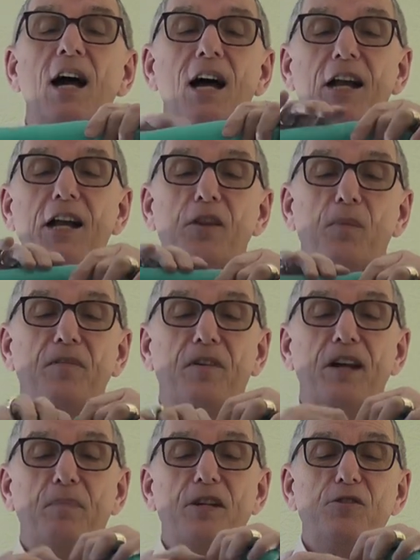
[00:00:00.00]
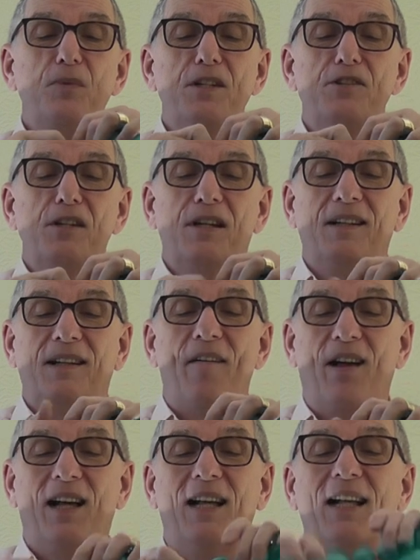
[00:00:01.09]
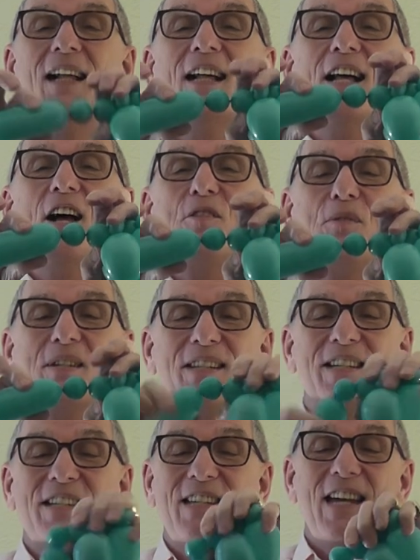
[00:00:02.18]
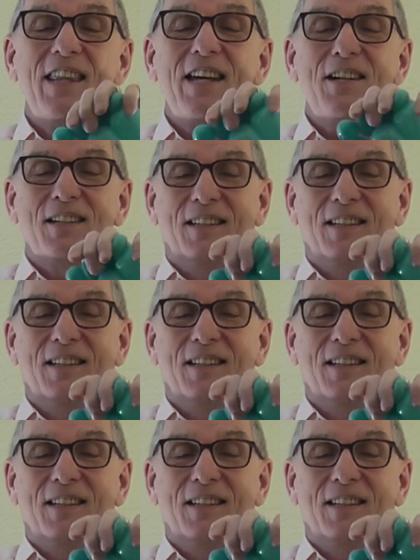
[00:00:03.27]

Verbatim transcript: and another one finger pinch twist. Twist these together.